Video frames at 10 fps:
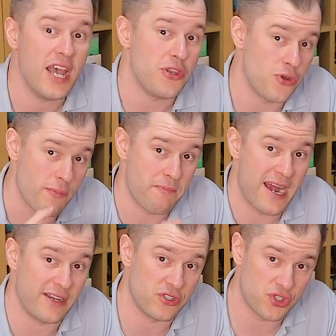You
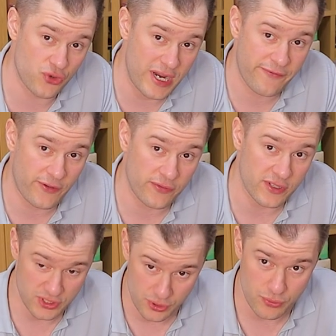compare the strength of
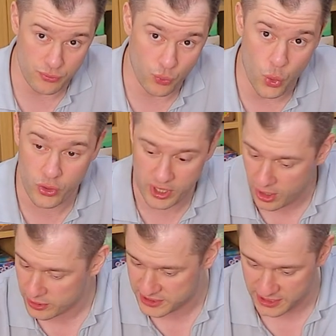the two war
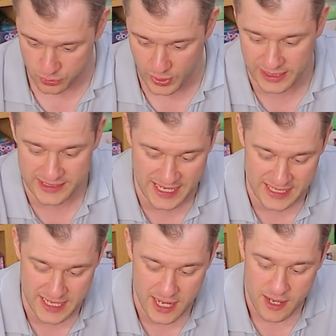cards as well as
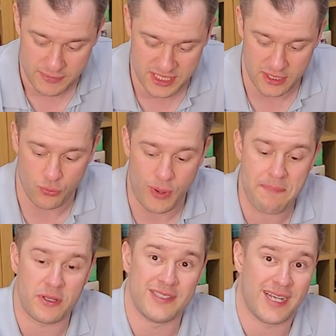any particular
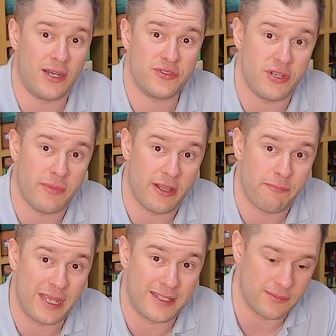weapon tiles that you might
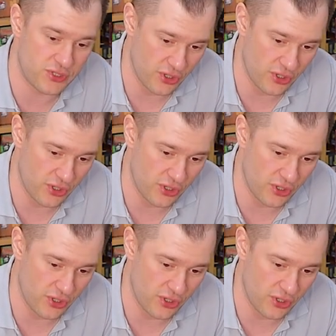have picked up